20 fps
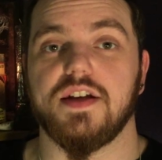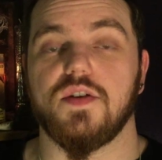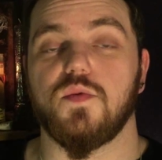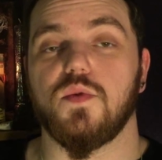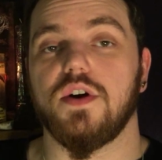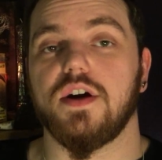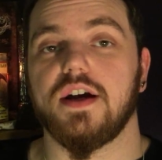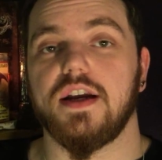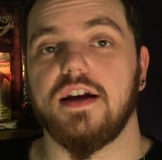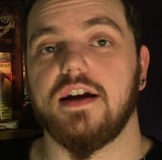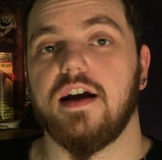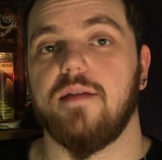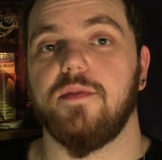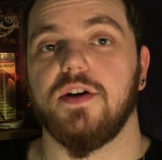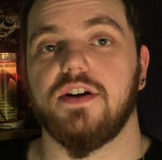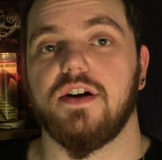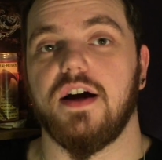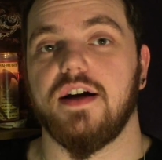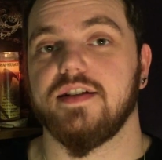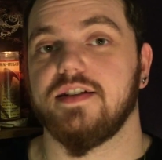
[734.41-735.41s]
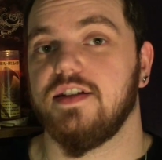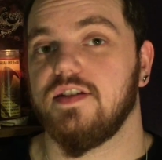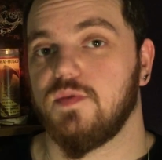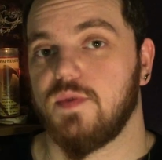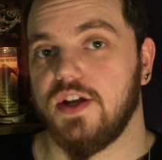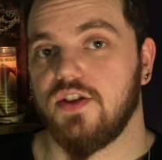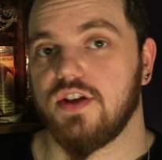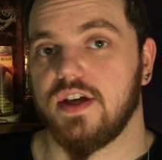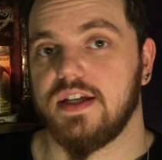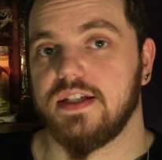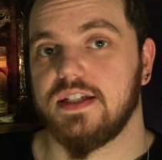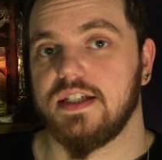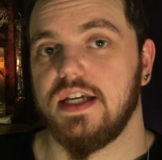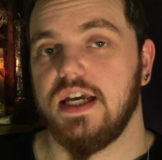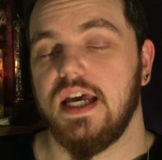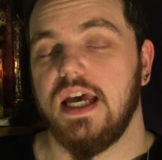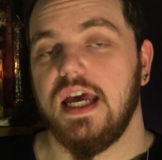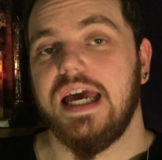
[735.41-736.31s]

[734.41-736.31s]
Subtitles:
that we're going to come across as witches.